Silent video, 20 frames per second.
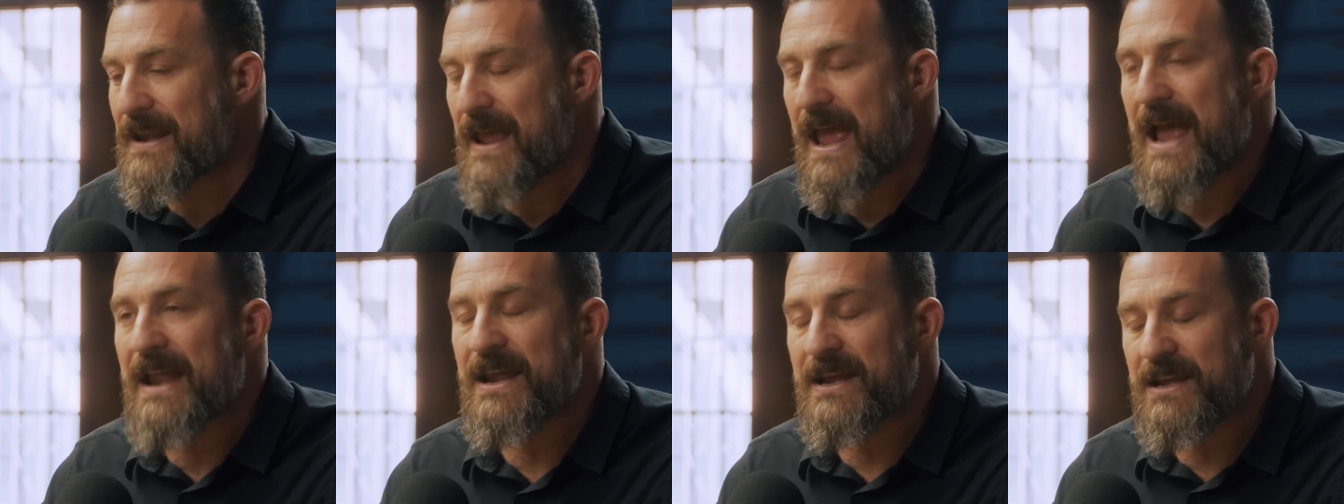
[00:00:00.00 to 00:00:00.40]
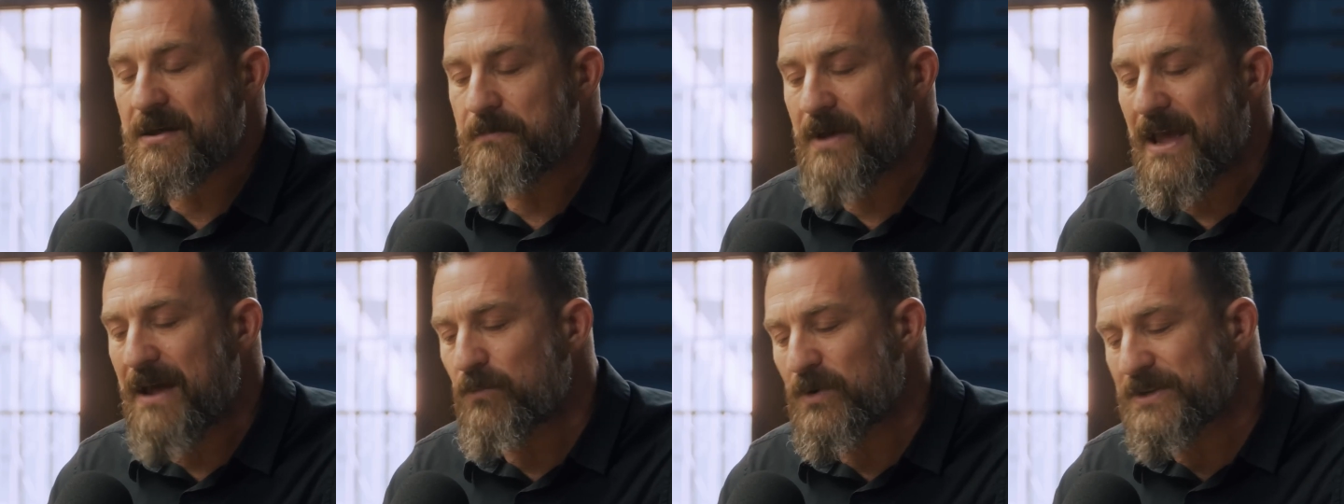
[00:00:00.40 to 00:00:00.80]
it
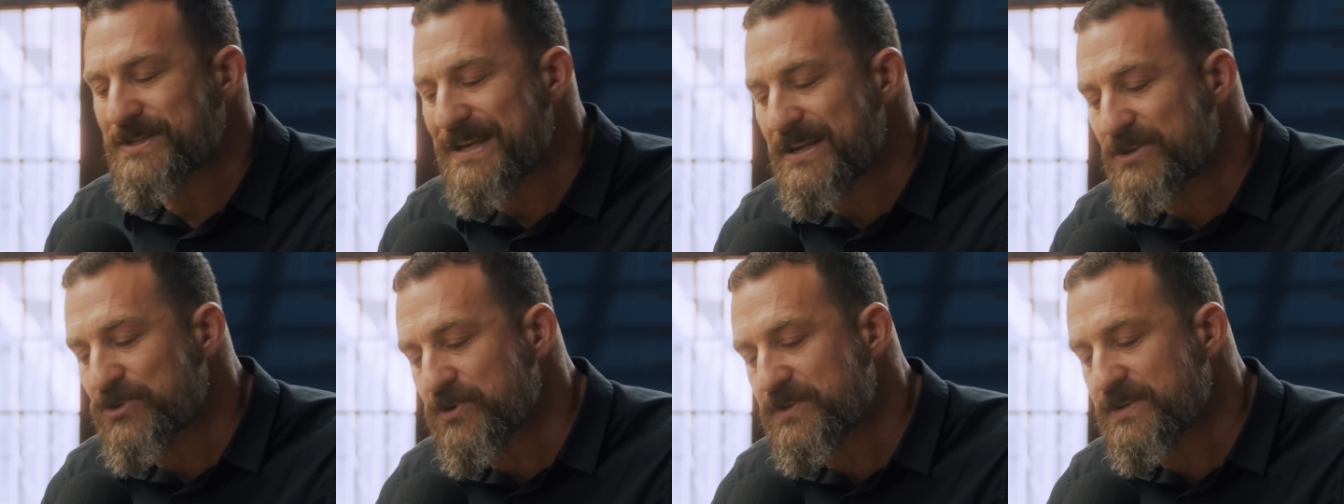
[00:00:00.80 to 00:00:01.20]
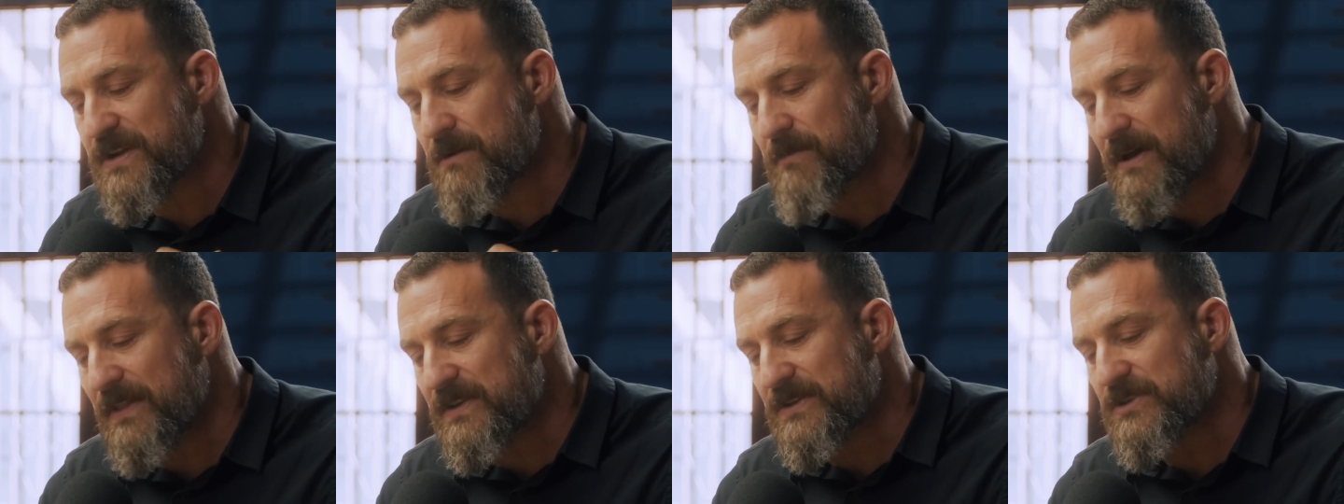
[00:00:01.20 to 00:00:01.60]
can be. And what's
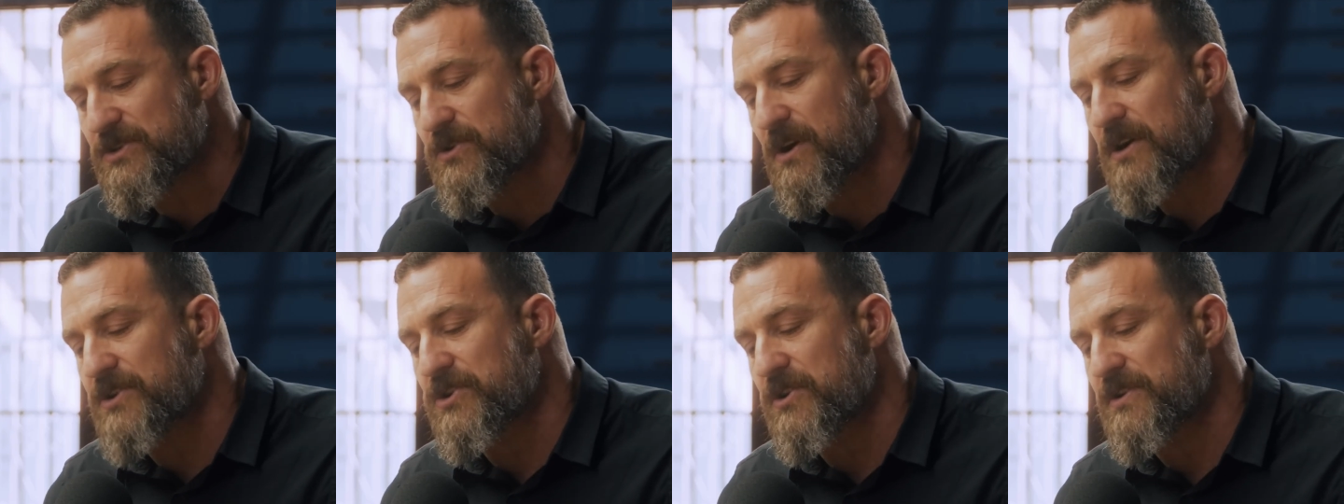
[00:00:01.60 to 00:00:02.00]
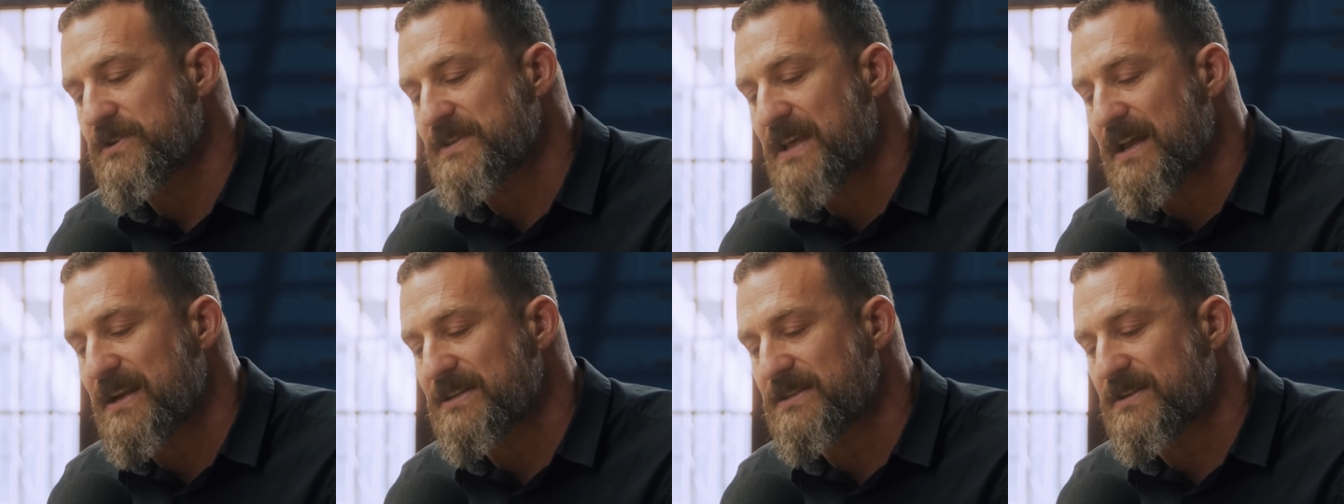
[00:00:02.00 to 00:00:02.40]
interesting about this structure
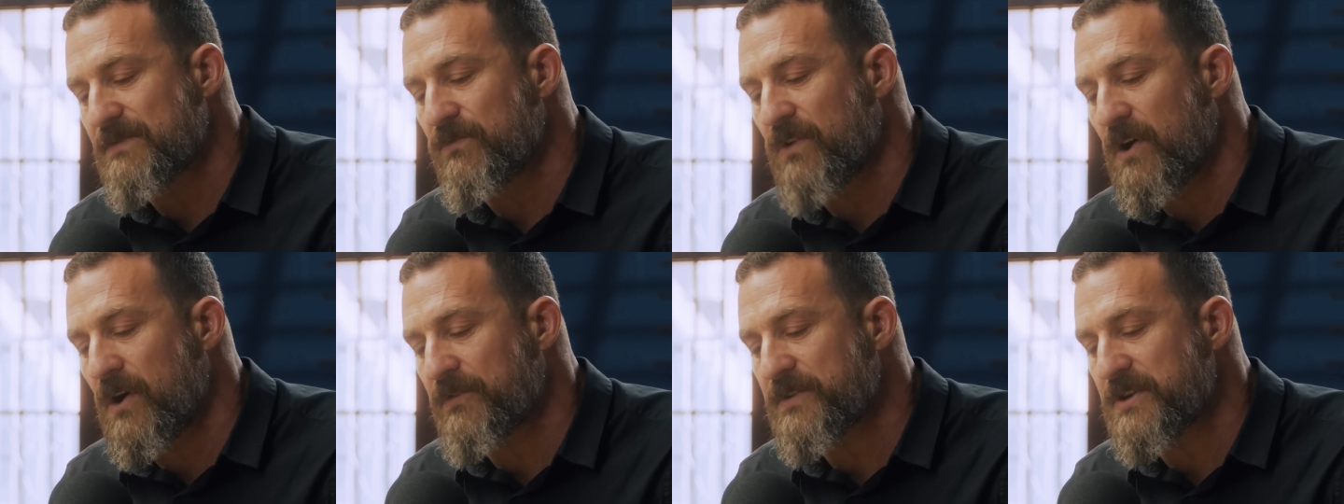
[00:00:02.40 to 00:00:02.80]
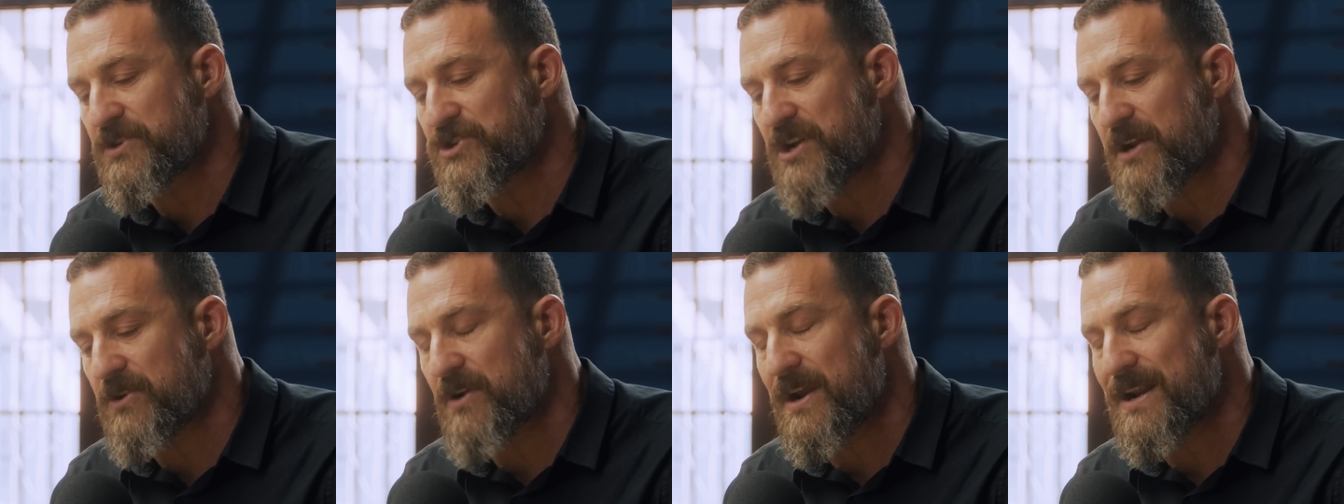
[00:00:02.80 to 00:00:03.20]
is that it's involved in
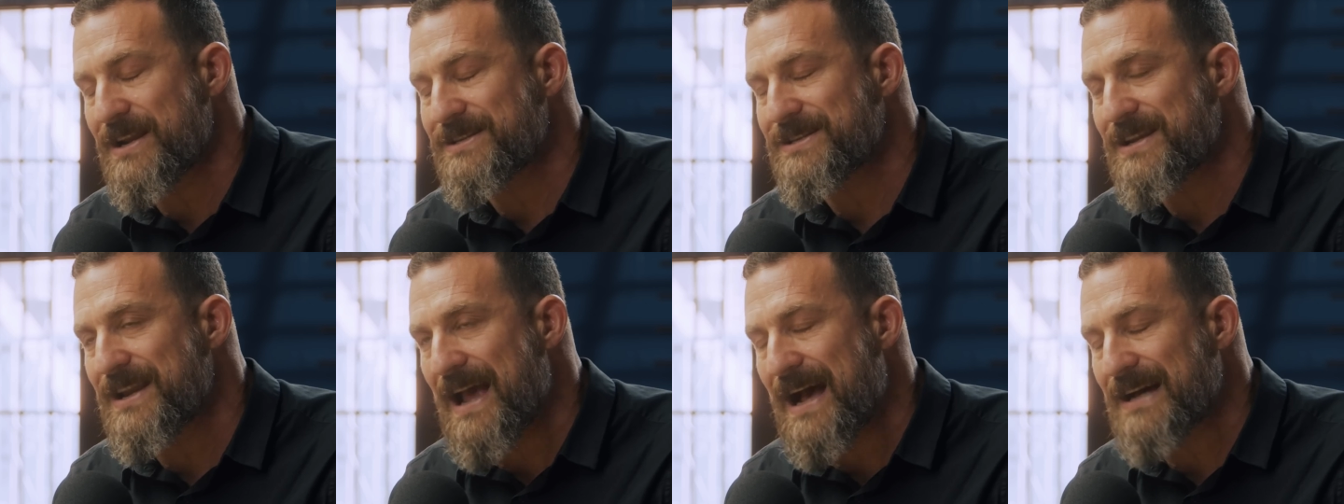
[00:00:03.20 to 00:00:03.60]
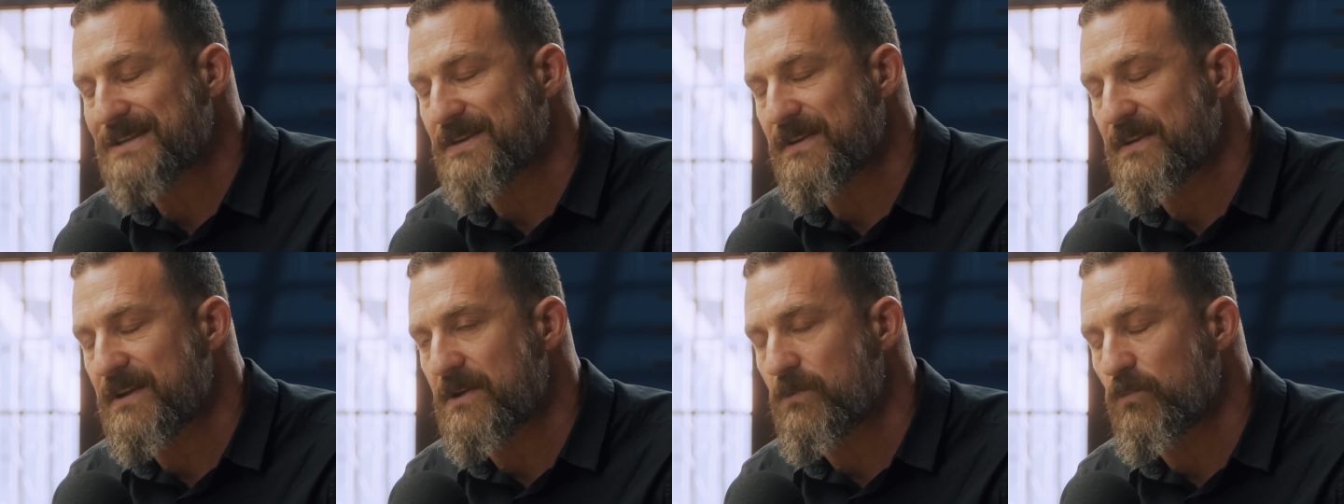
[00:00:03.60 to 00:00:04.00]
generating
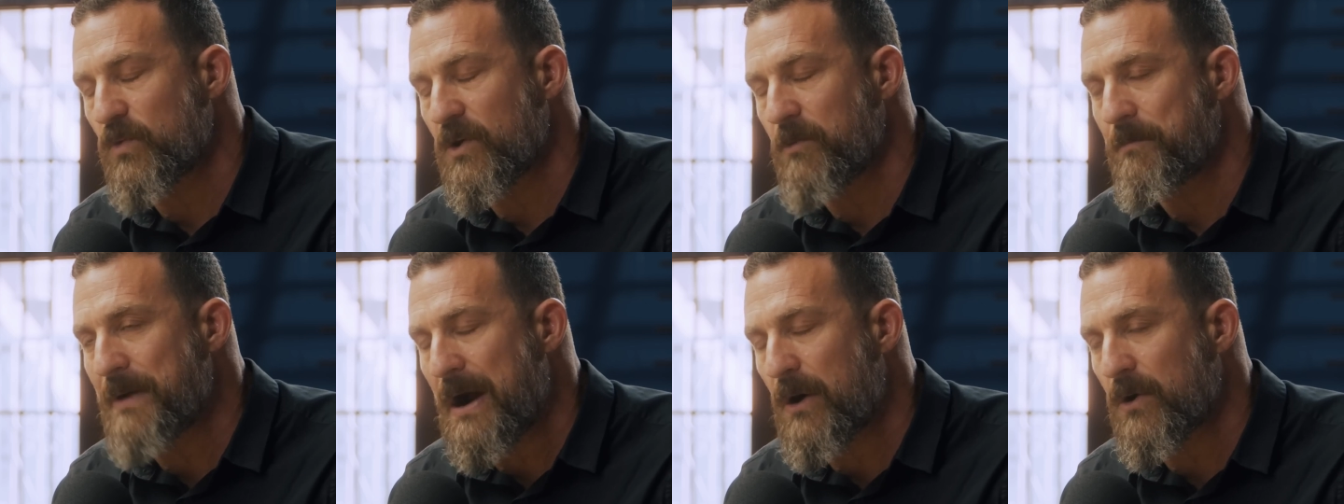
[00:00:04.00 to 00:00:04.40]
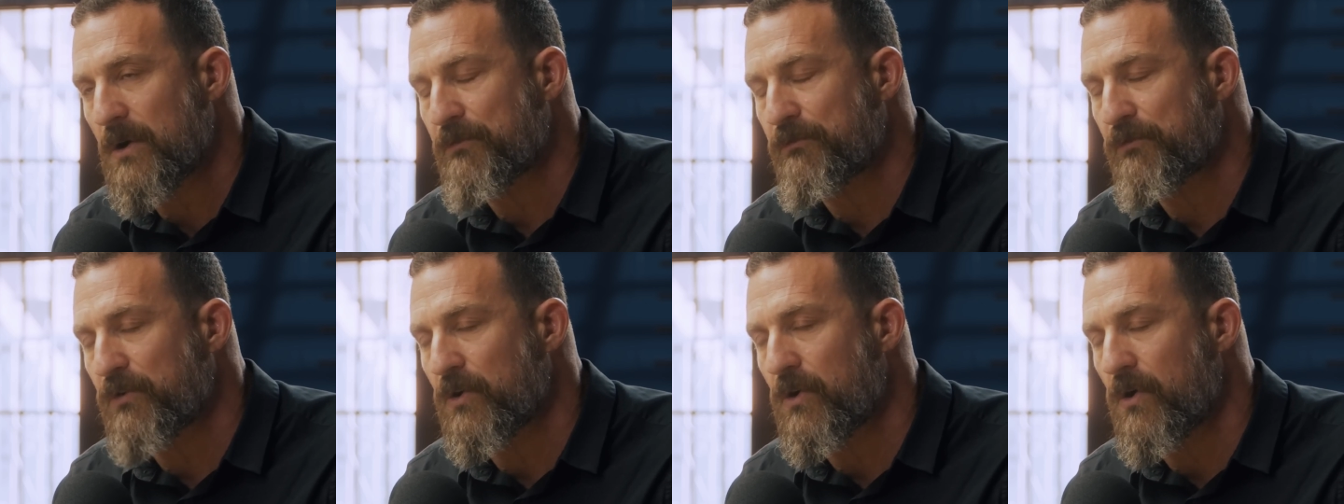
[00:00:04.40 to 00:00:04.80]
tenacity and willpower
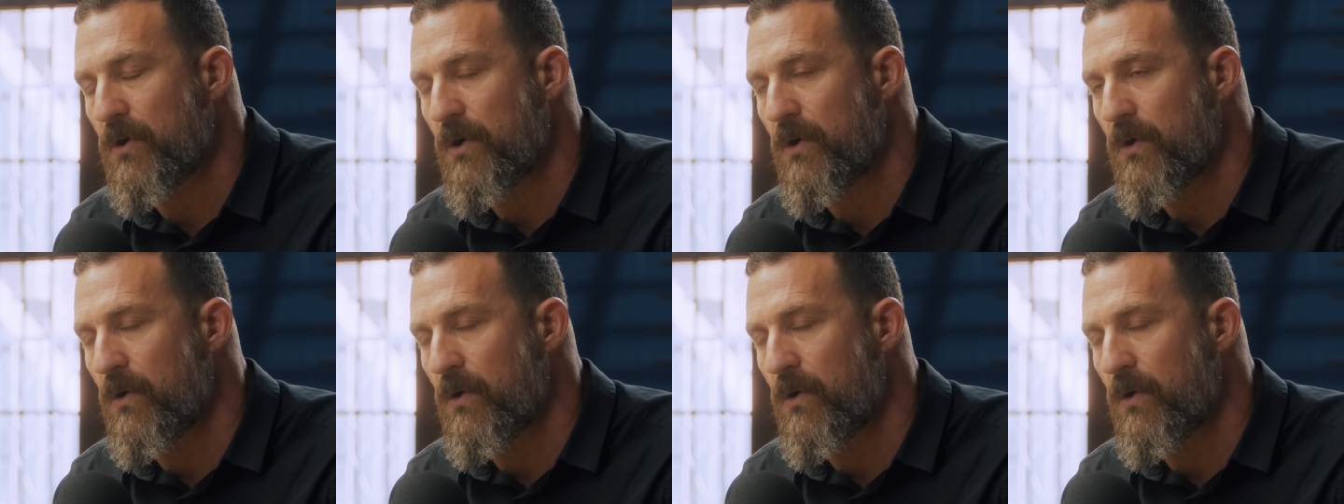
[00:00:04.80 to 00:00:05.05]
for